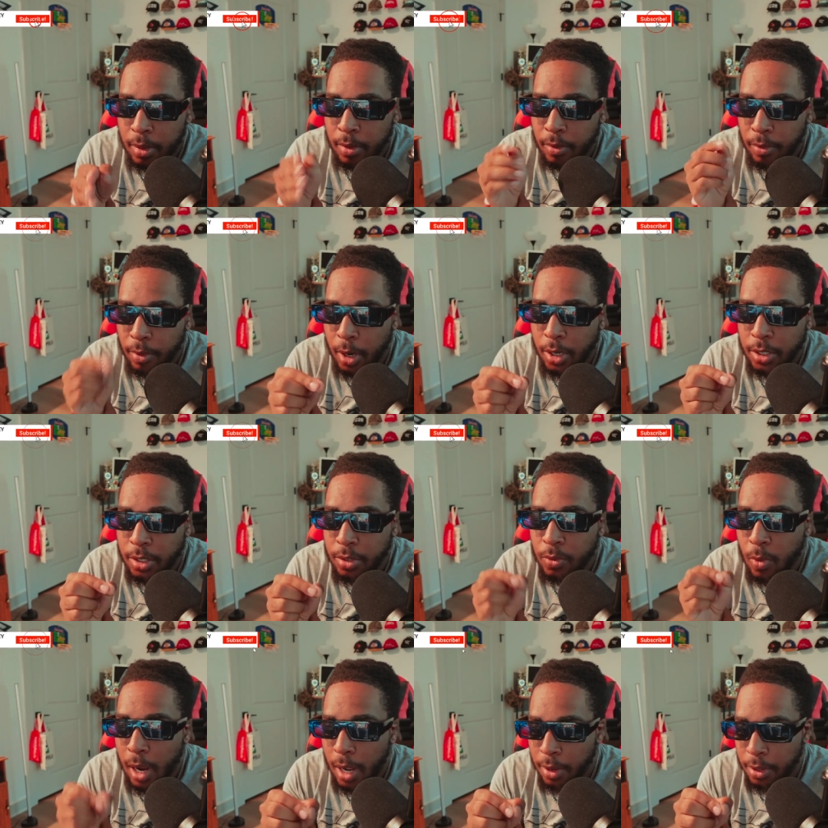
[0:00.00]
versus
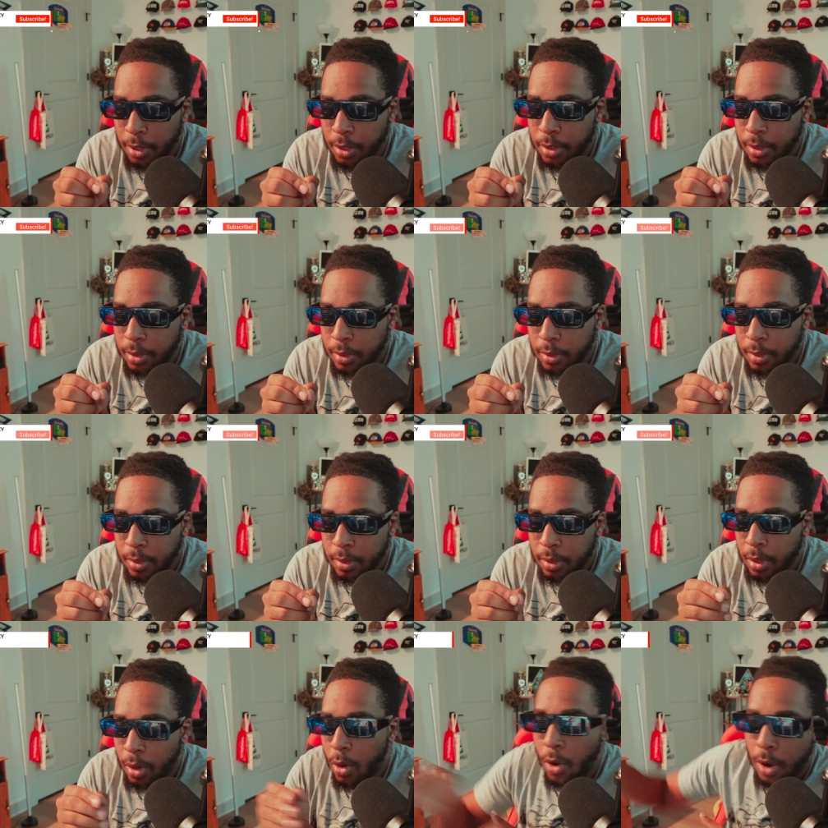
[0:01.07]
Wilder
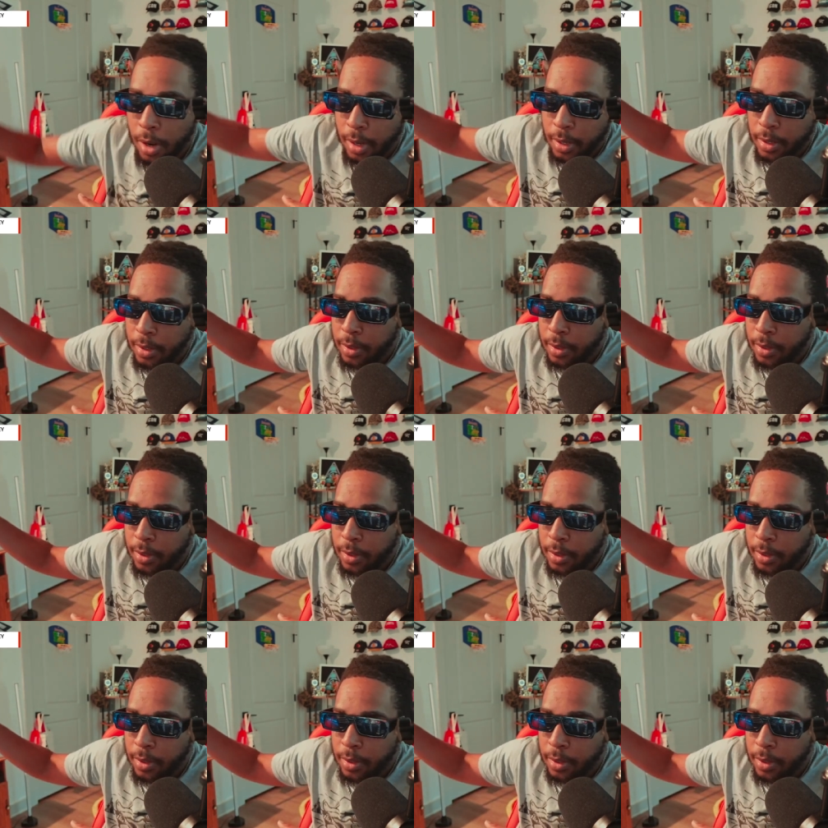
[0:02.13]
on.